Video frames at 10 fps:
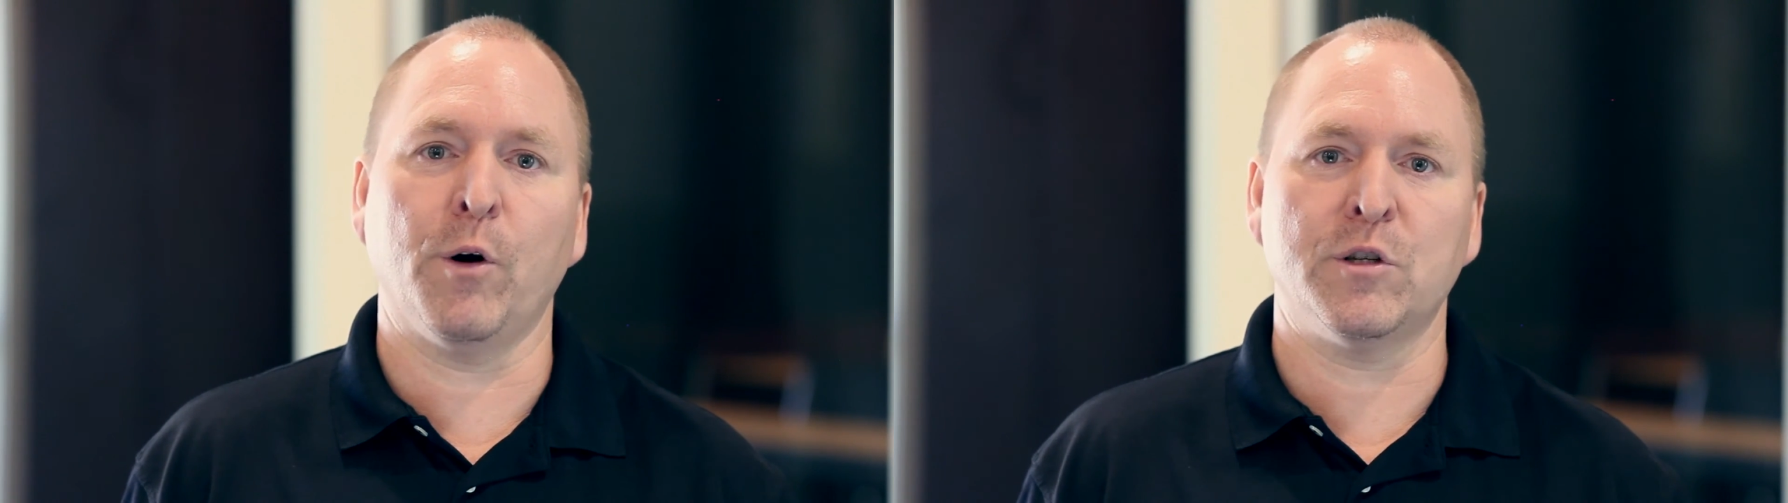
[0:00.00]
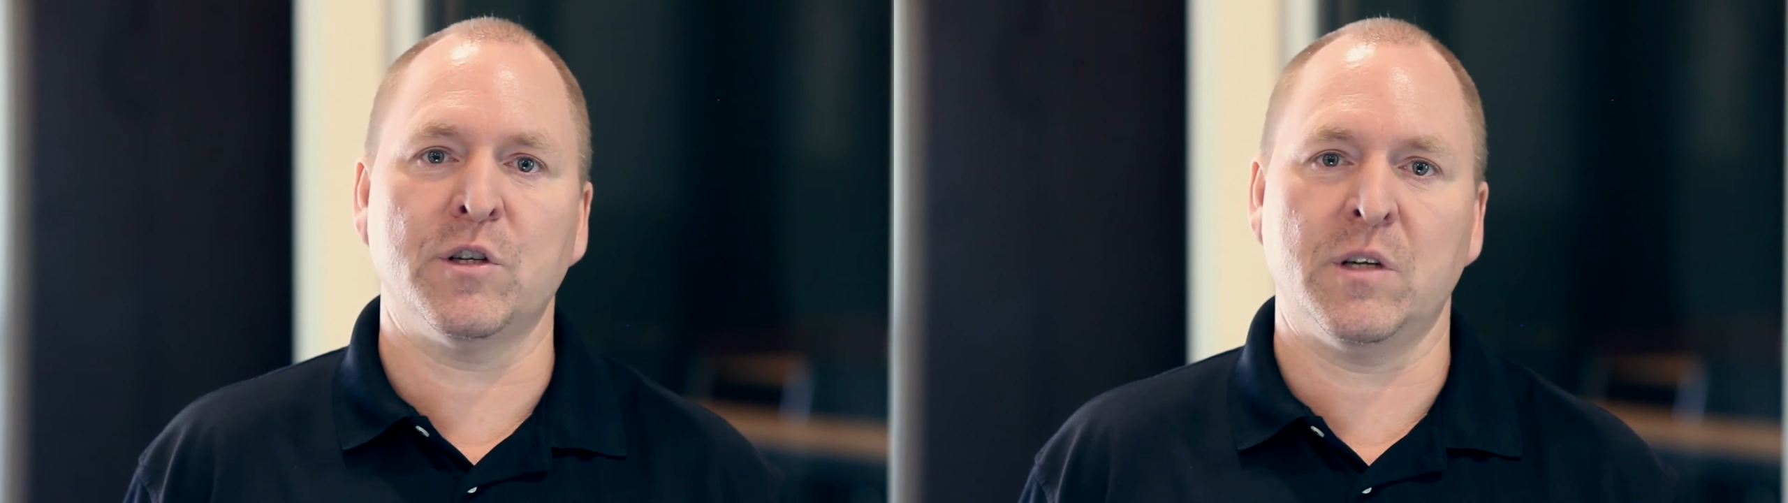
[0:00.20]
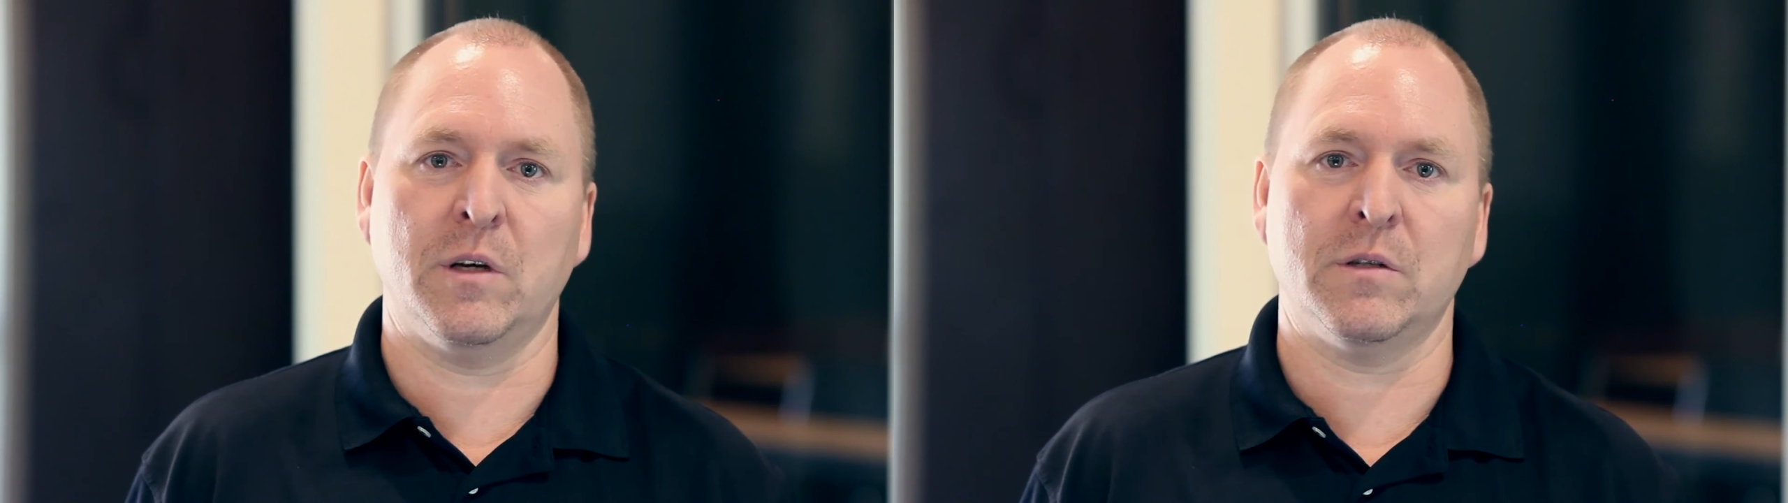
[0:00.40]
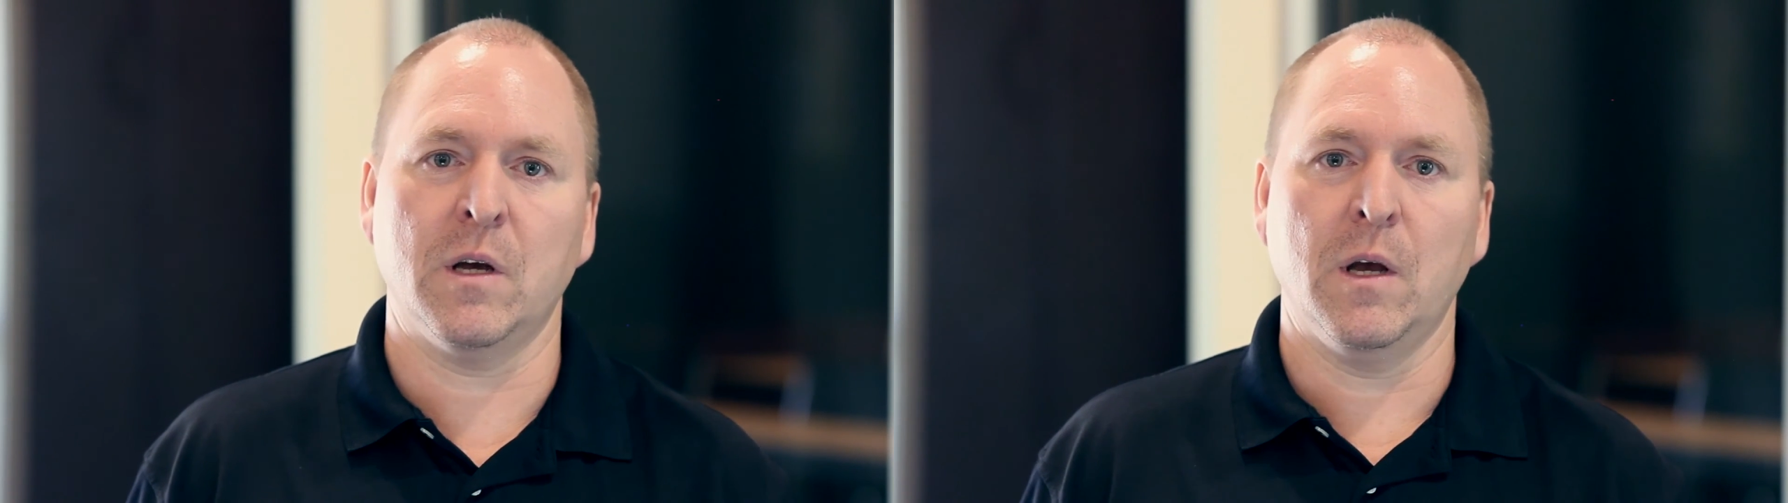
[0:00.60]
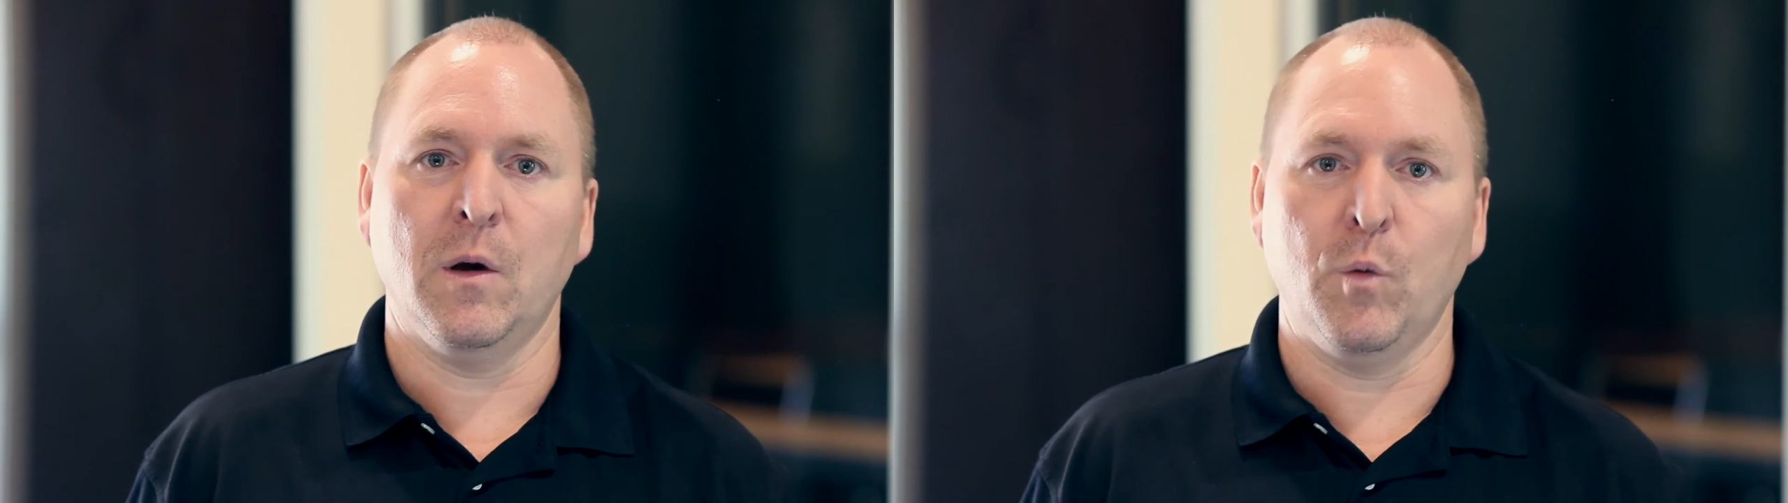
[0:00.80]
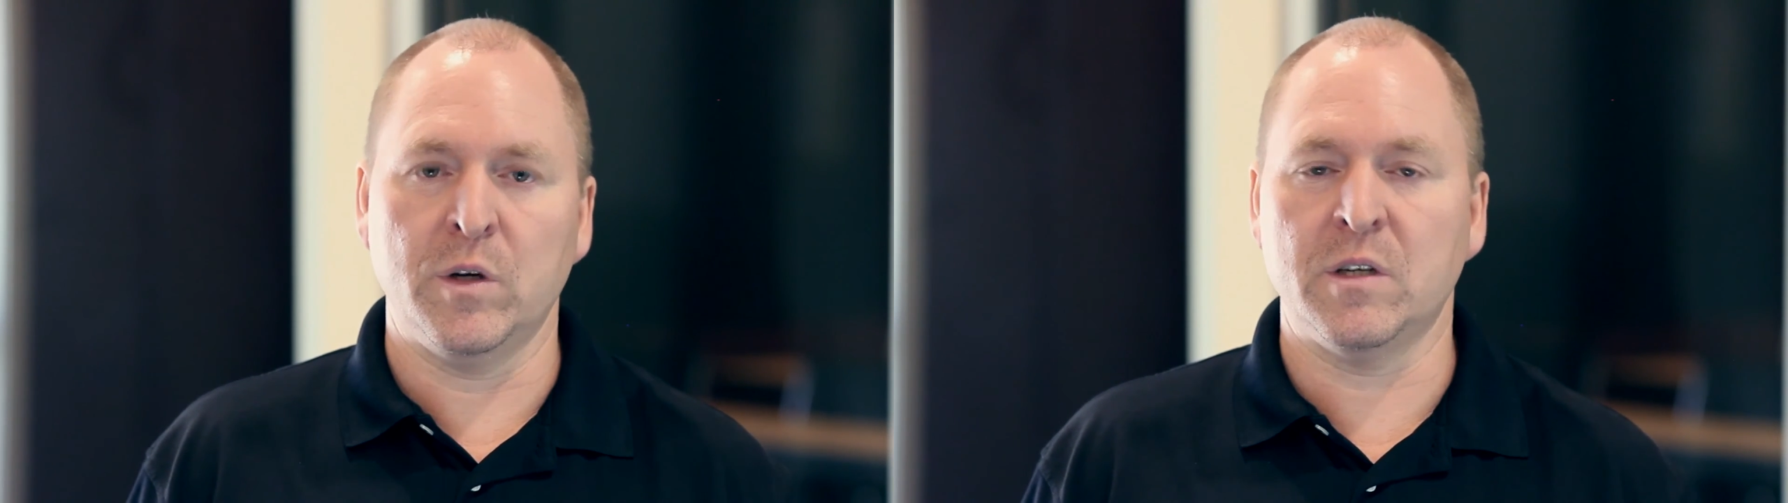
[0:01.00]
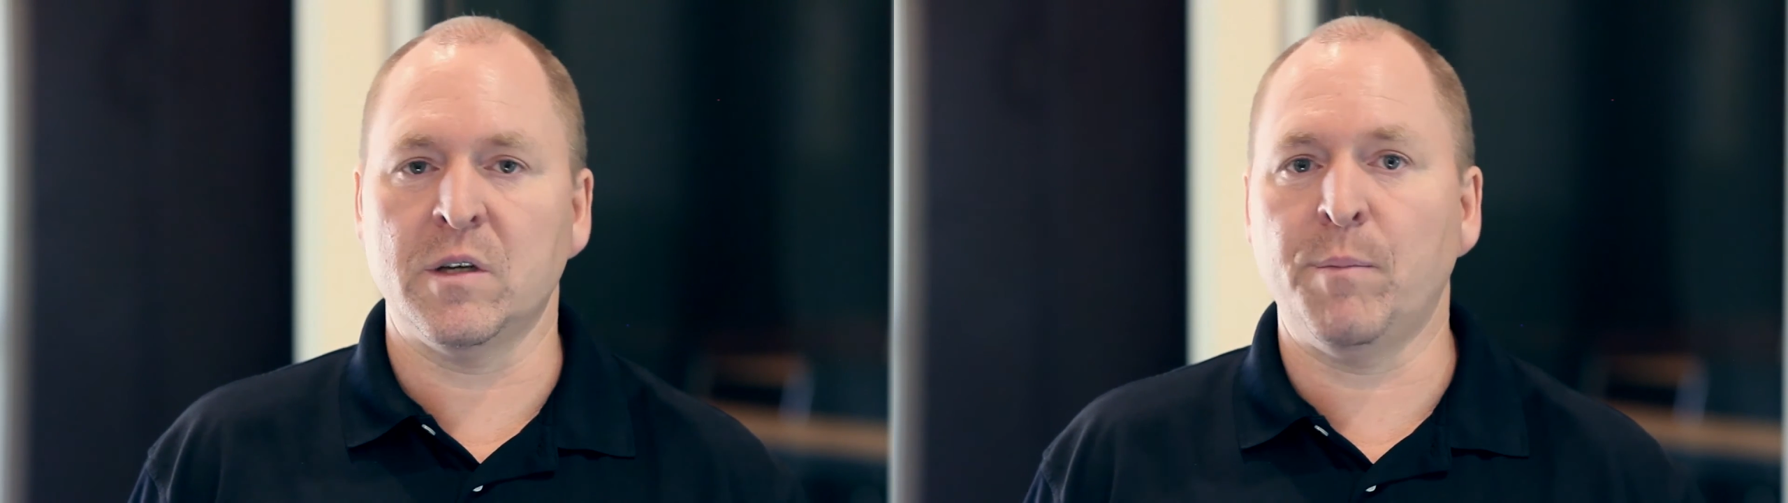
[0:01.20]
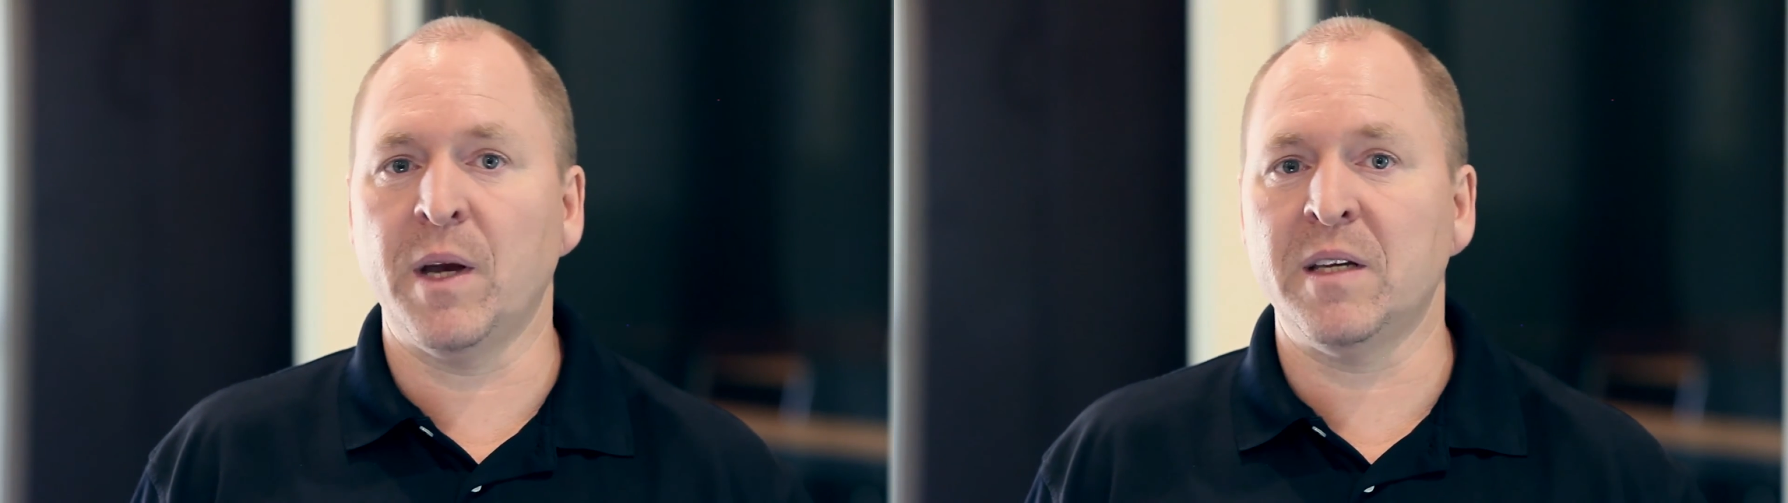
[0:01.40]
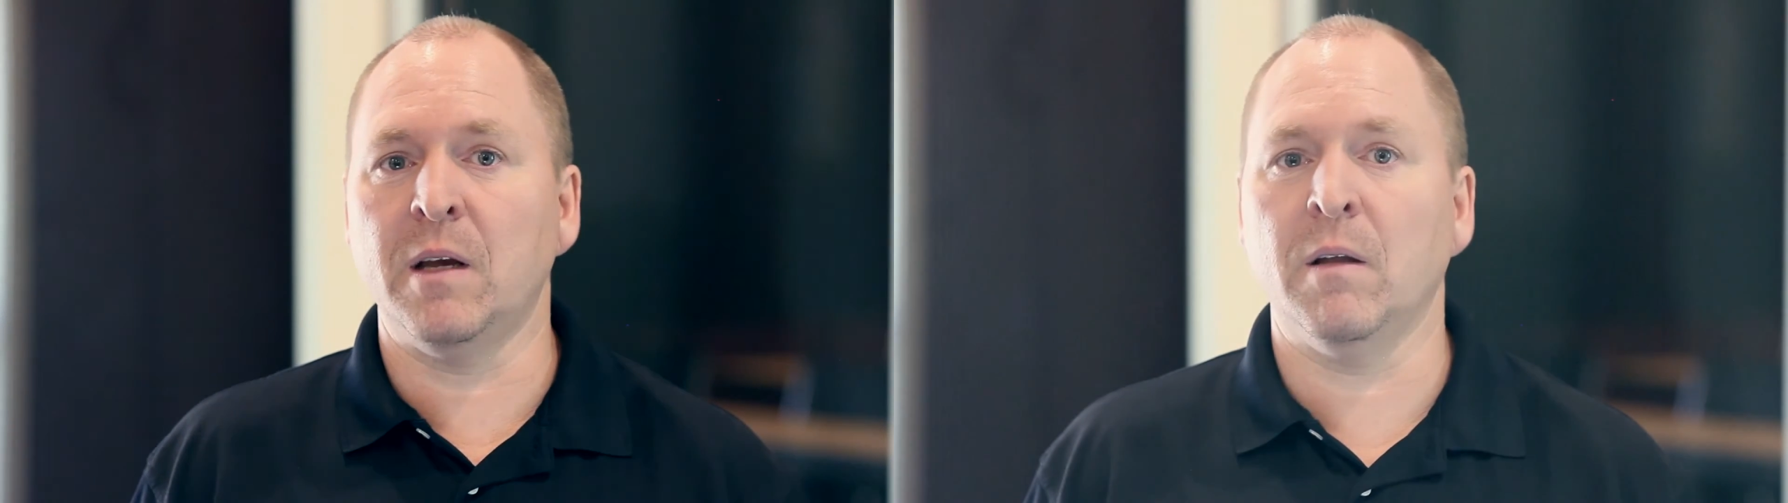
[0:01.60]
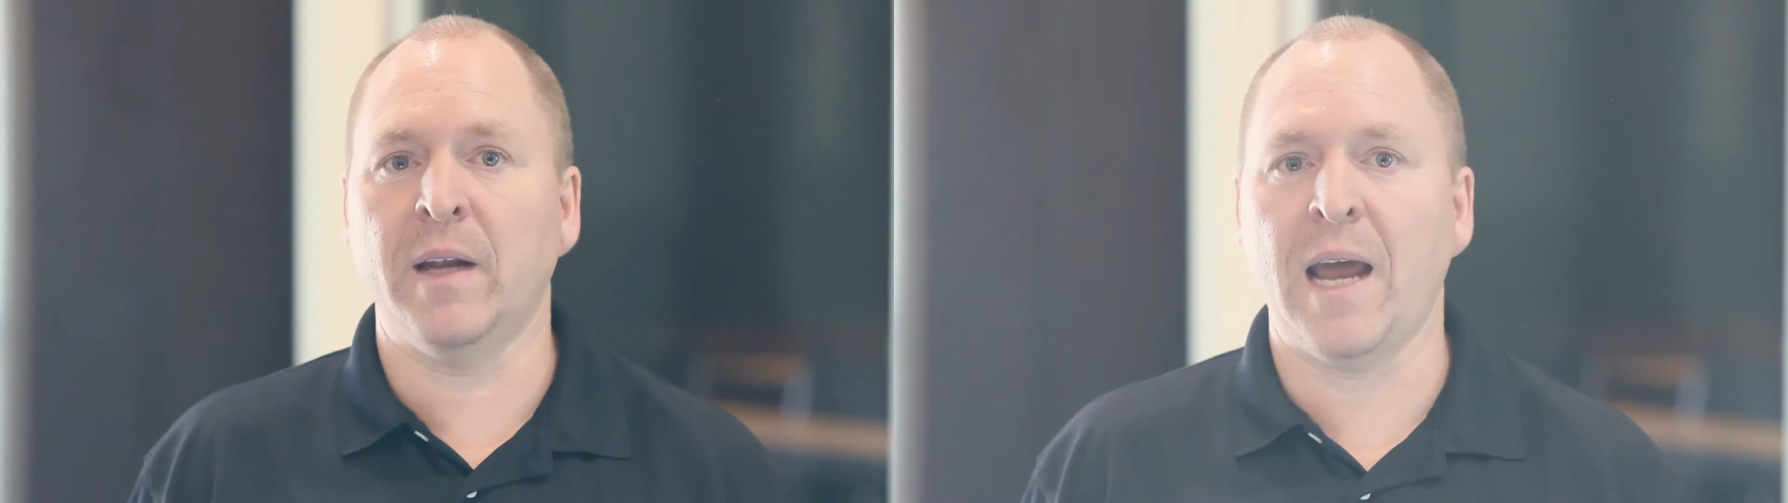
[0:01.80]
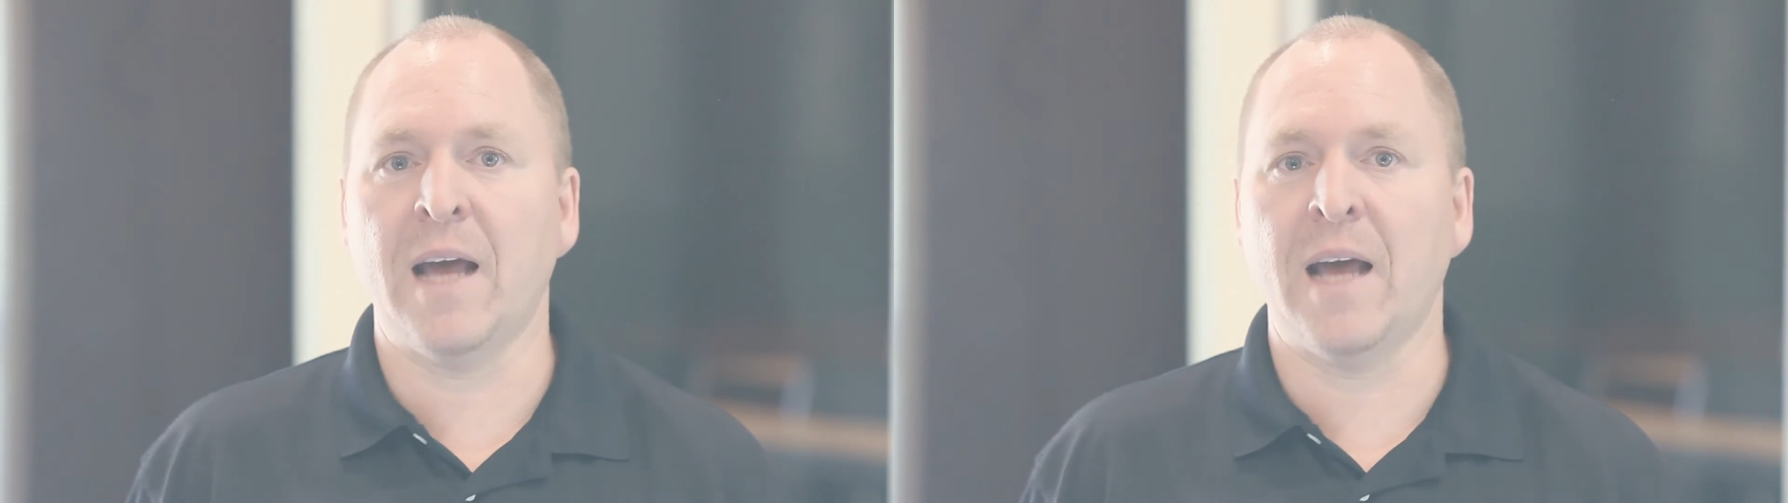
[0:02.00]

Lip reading: purchases, which is a big deal. It